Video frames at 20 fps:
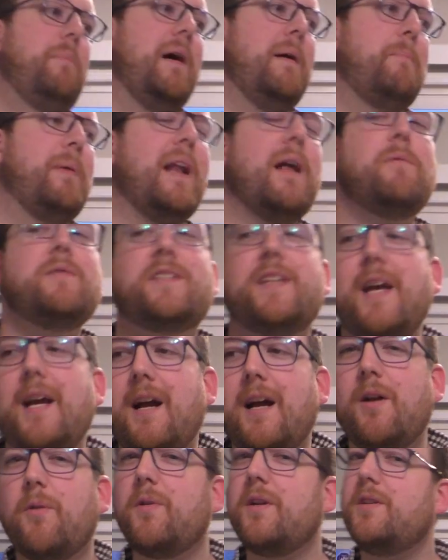But I was saying
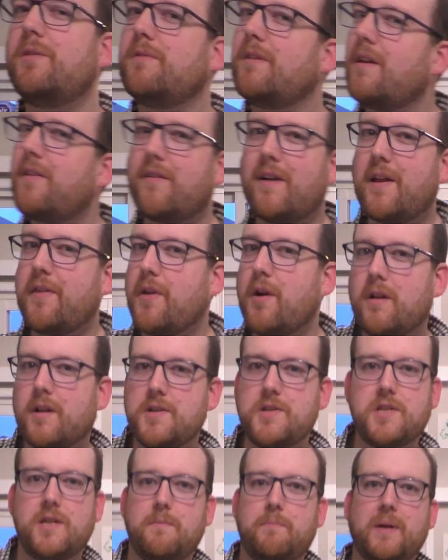I don't want to do another
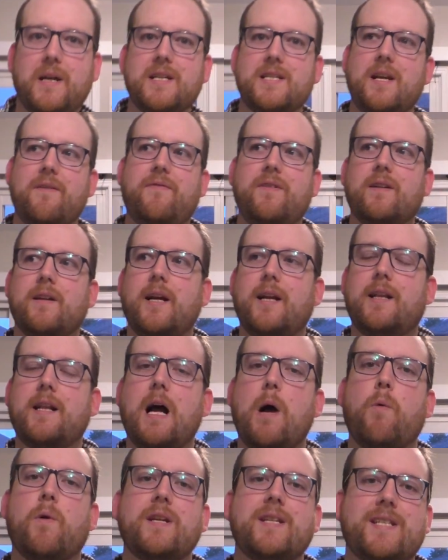anthology because I feel like
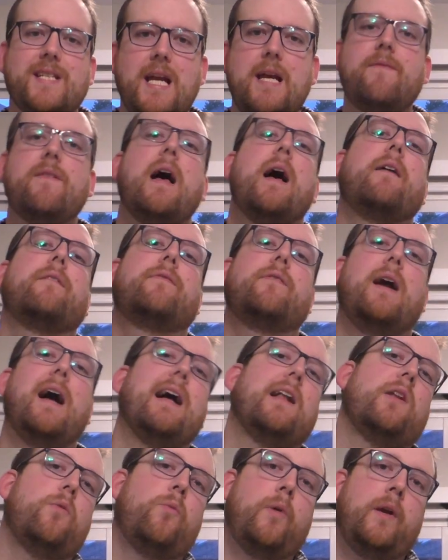I want to save that for
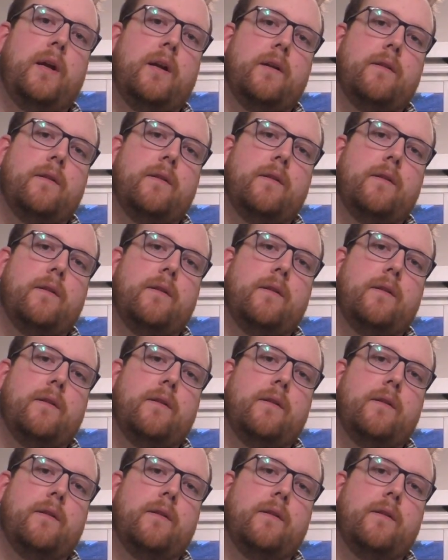Halloween.